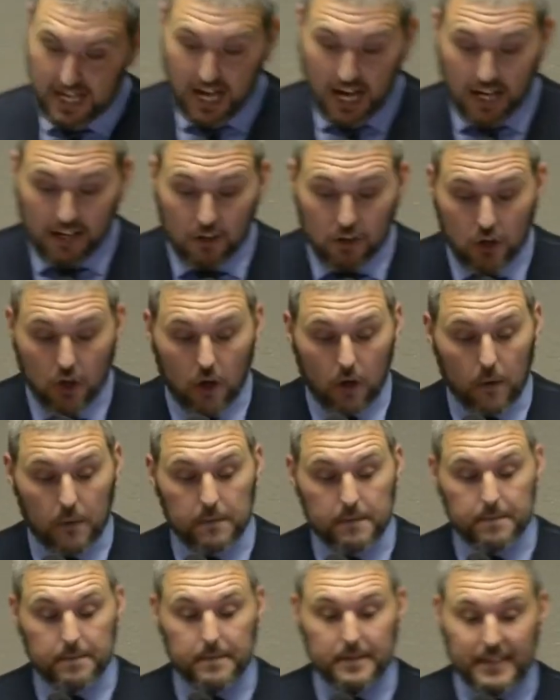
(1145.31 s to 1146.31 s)
I don't
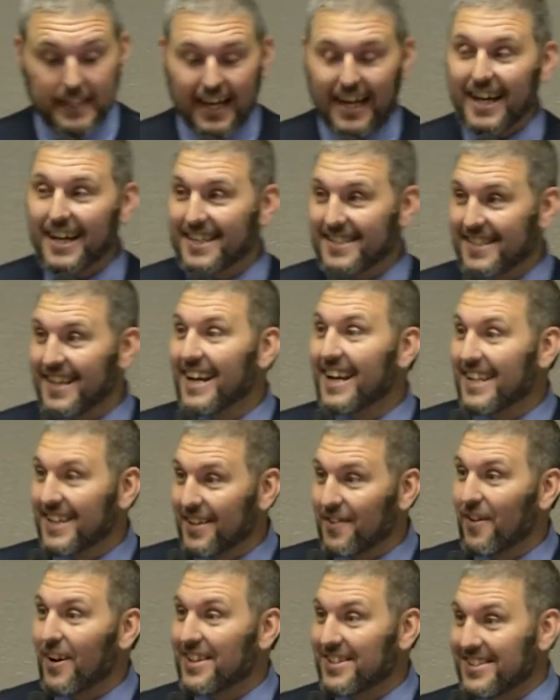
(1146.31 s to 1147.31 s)
know. Yeah, exactly.
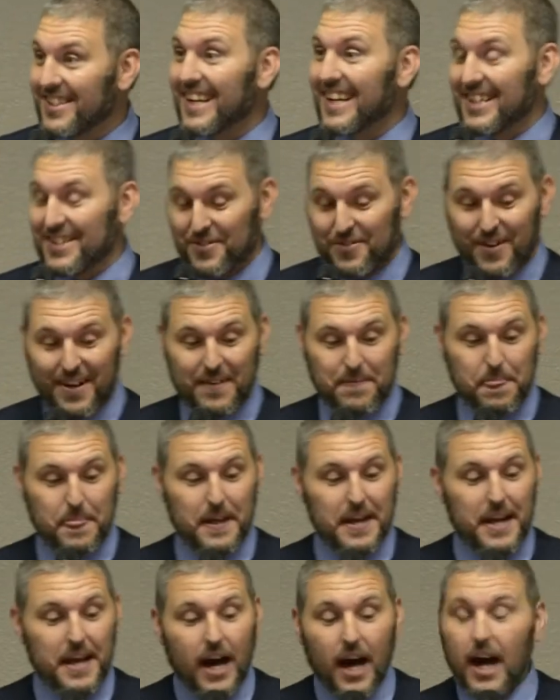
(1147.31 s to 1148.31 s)
Rice tag. That's right.
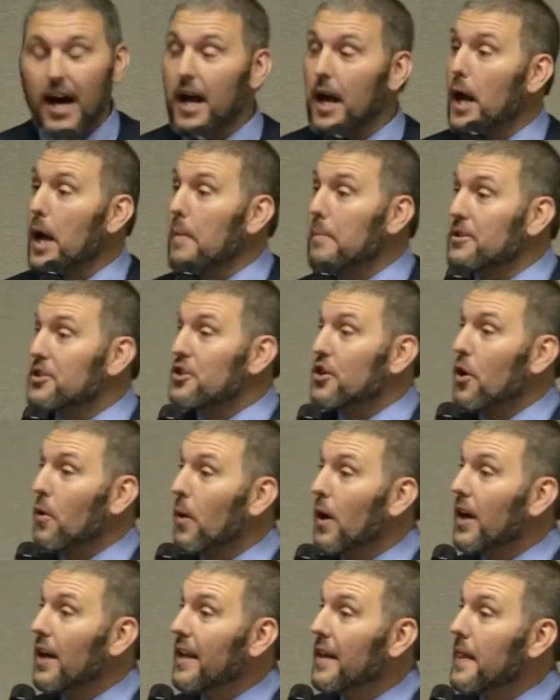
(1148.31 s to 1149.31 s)
Uh, but you know
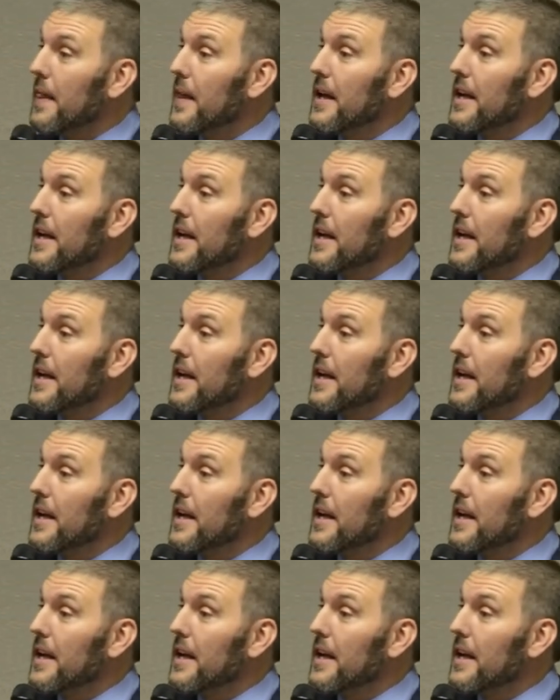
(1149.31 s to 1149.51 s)
what?